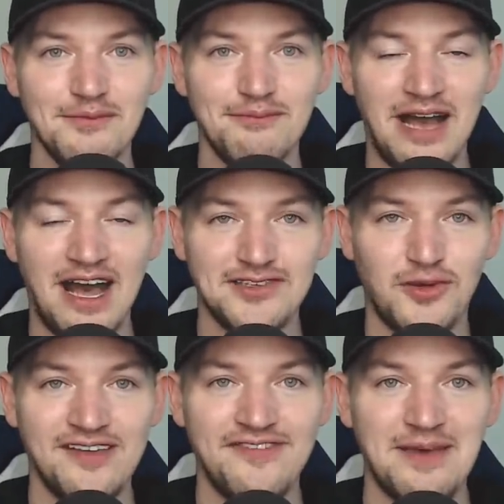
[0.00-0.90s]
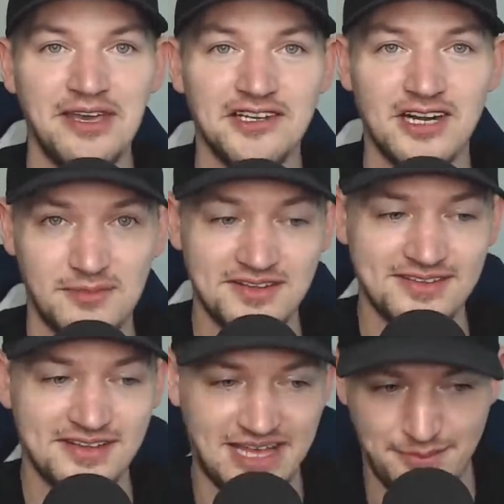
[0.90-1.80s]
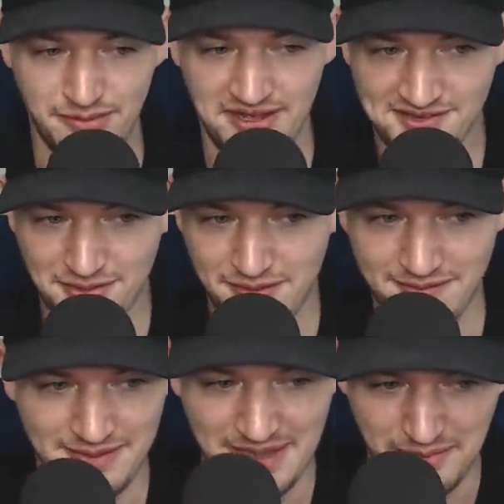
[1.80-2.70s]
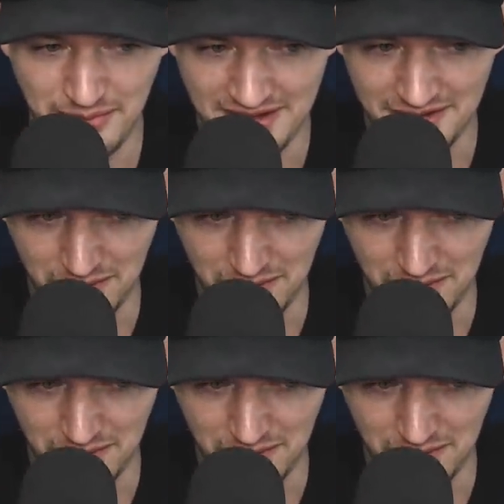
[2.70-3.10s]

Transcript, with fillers: uh, twenty-five million tournaments since that point. So we're, we maybe we need a little